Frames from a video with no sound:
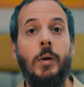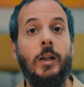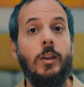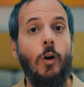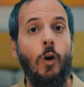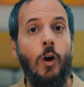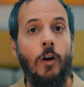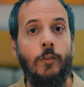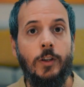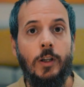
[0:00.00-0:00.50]
But
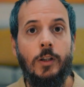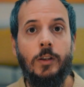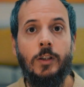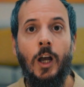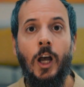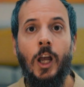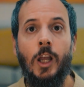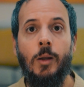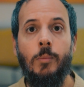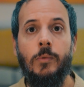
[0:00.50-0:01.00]

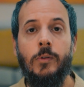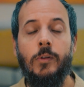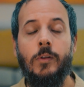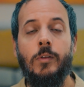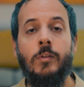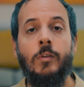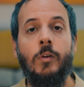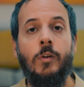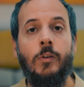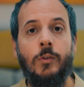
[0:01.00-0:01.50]
oftentimes,
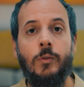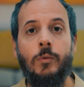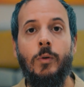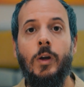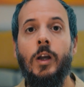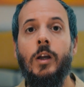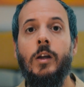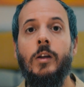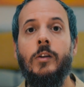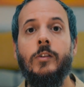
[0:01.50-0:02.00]
those
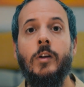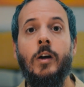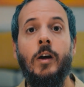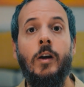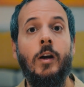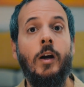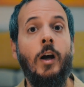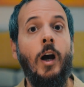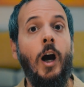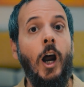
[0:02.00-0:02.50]
ways
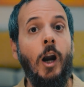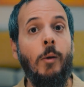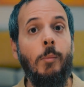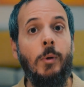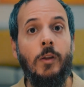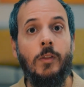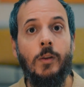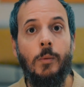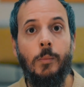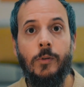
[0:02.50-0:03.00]
are
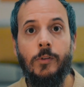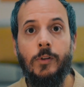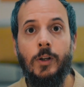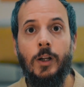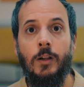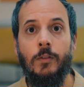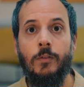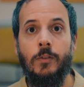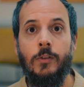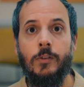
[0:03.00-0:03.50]
harming
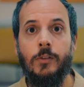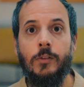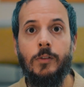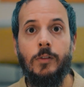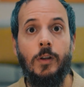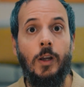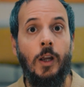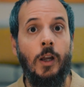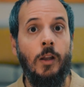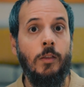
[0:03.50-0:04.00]

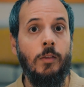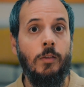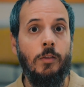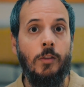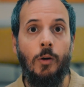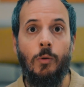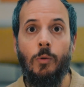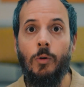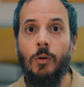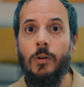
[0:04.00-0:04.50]
themselves and
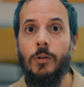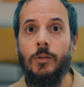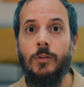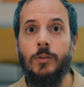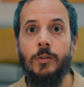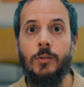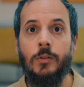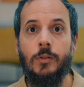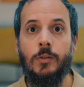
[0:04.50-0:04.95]
the world.